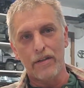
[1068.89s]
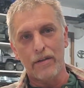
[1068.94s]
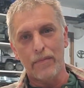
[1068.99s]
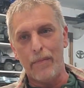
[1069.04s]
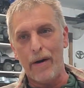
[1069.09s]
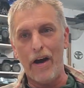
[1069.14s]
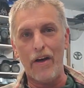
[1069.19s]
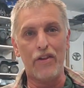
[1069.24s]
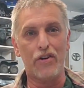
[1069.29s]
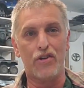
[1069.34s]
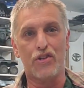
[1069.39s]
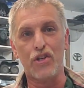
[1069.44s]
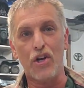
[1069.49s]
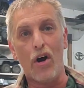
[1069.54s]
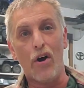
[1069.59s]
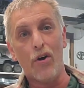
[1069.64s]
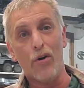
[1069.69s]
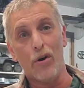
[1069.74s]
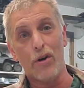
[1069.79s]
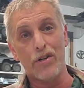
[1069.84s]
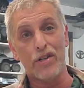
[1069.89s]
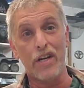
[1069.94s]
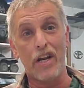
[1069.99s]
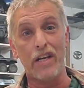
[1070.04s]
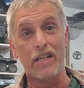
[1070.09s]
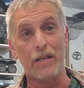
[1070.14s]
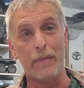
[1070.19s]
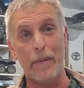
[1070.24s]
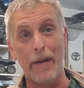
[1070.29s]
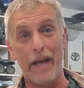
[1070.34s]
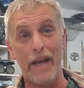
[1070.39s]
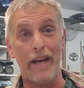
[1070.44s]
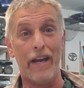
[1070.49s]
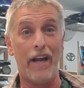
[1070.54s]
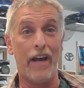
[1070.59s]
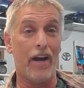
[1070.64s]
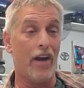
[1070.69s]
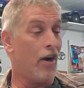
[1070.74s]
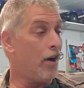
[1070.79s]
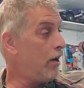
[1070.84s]
My other sawhorse needs to be in
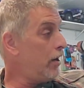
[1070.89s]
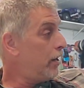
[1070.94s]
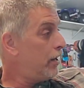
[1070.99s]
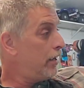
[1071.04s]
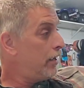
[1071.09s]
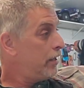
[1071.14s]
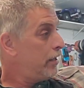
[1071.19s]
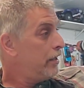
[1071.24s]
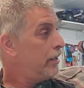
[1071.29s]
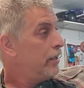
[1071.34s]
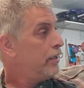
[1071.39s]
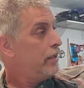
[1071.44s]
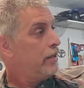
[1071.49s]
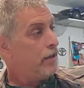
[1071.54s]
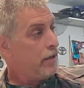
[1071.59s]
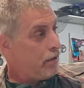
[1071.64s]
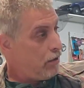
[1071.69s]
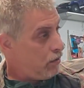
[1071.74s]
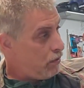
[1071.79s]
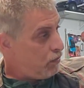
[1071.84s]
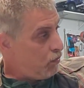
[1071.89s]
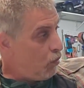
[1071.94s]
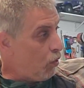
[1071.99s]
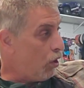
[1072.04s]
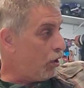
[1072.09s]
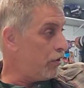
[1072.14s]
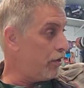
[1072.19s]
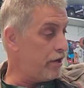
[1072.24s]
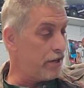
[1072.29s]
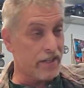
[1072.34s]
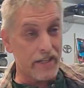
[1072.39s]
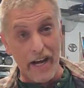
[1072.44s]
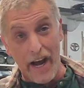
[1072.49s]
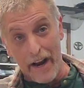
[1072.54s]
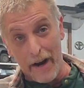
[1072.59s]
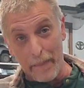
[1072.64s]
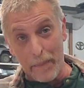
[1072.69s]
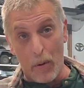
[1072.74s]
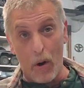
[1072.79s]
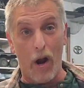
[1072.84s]
here where this kind
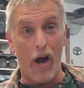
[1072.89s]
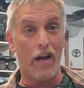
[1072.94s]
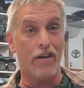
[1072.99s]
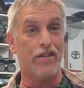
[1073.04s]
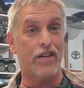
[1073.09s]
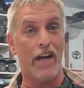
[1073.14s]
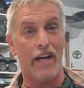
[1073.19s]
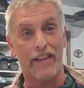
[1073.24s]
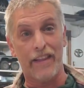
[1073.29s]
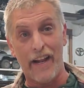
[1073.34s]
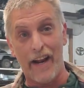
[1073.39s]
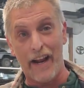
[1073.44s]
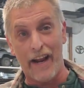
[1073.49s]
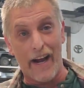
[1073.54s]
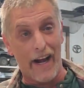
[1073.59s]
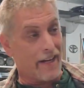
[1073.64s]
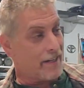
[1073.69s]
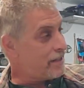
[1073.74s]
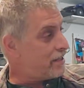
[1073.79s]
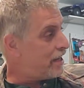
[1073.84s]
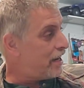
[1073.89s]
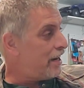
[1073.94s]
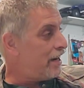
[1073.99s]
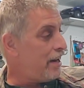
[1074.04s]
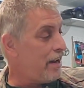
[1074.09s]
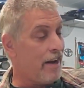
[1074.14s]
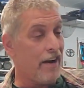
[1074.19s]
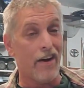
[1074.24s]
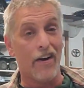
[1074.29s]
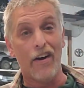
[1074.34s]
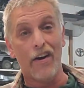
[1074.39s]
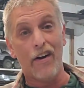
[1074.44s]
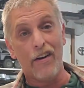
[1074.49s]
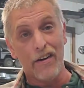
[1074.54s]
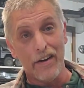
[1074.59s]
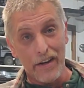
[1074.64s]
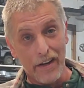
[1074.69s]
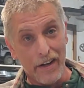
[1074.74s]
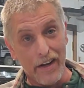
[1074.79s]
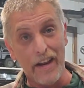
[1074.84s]
of project that I got sitting here
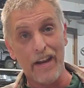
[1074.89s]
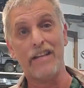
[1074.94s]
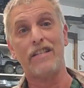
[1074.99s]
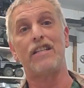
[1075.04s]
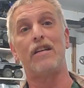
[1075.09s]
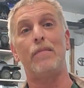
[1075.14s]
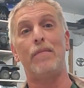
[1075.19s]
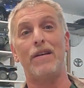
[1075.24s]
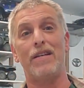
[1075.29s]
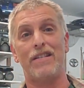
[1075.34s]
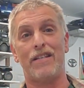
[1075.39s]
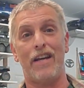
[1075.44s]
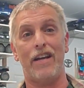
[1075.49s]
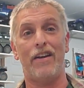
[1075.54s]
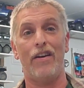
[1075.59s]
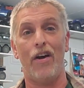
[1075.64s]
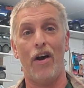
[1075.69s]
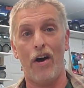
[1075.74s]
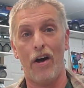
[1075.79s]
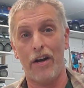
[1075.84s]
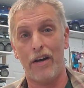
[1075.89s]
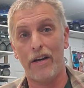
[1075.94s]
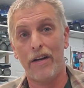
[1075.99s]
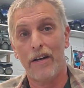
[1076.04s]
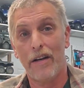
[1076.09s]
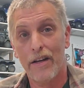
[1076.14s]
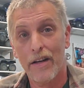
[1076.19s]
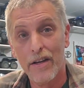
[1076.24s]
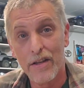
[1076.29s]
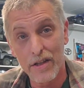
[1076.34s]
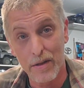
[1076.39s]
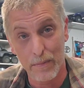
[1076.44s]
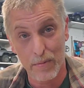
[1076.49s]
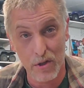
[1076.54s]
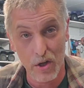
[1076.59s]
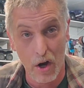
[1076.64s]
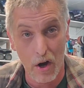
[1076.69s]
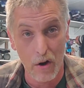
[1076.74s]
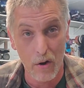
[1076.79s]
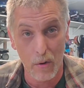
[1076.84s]
needs to be sitting on some
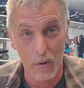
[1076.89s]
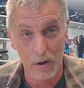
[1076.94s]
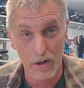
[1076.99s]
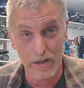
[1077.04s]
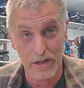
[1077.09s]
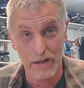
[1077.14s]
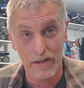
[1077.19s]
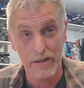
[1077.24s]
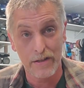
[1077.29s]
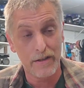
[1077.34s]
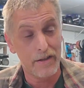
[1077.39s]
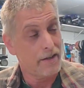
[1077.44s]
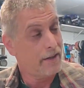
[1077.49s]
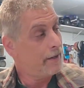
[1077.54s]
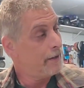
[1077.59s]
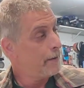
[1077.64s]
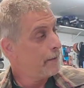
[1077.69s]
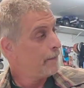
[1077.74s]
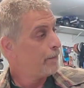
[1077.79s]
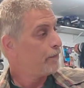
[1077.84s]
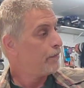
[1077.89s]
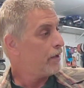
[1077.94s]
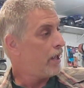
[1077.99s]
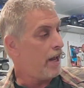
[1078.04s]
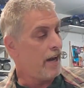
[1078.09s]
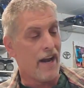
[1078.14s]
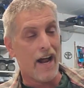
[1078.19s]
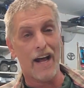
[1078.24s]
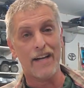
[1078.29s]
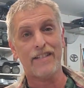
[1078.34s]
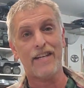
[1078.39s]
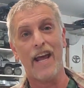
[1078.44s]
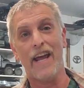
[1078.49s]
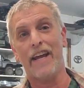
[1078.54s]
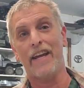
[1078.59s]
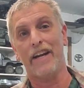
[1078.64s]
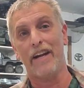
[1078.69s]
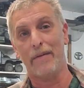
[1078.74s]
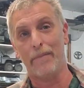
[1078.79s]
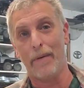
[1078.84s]
sawhorses and not
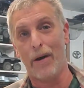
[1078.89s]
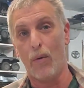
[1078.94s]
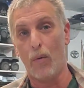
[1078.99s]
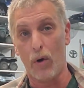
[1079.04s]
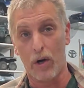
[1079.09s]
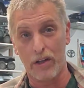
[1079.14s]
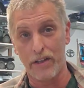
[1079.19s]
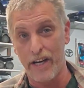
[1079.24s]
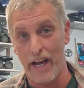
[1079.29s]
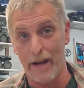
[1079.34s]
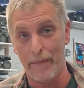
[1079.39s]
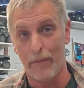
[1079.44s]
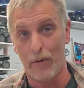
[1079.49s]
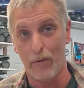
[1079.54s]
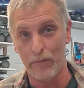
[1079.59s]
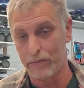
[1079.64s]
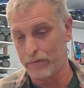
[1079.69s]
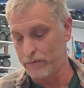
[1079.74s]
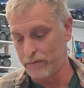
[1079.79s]
taking up my work table.